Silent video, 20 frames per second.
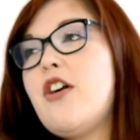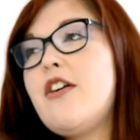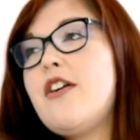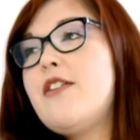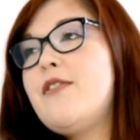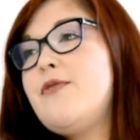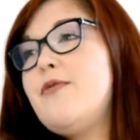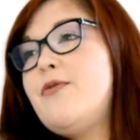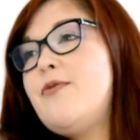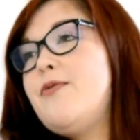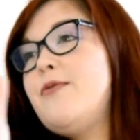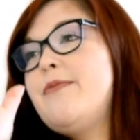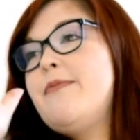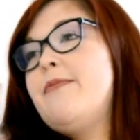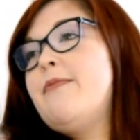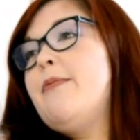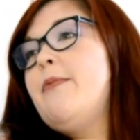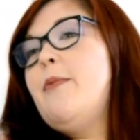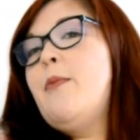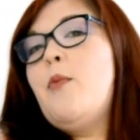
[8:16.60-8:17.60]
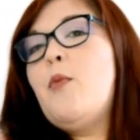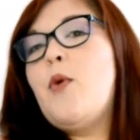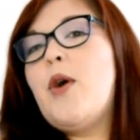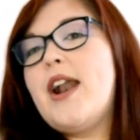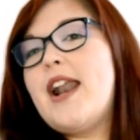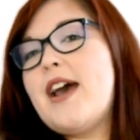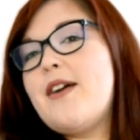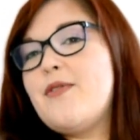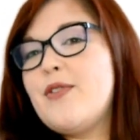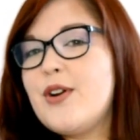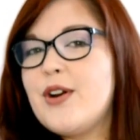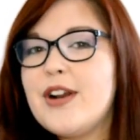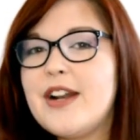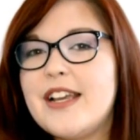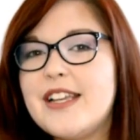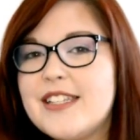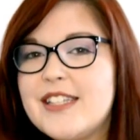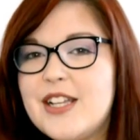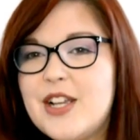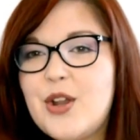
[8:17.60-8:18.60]
of whatever it
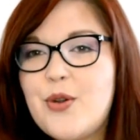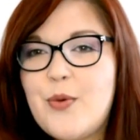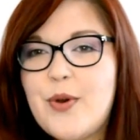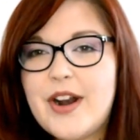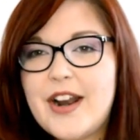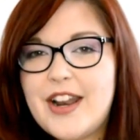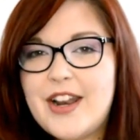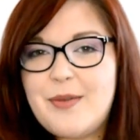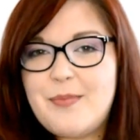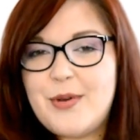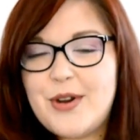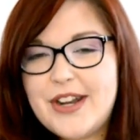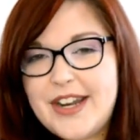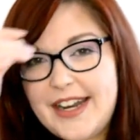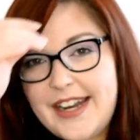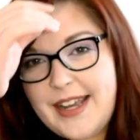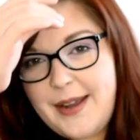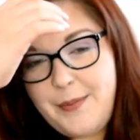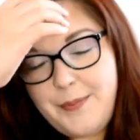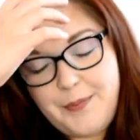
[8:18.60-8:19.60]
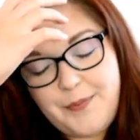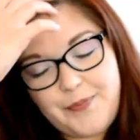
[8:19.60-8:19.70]
is that you wanted to put in it.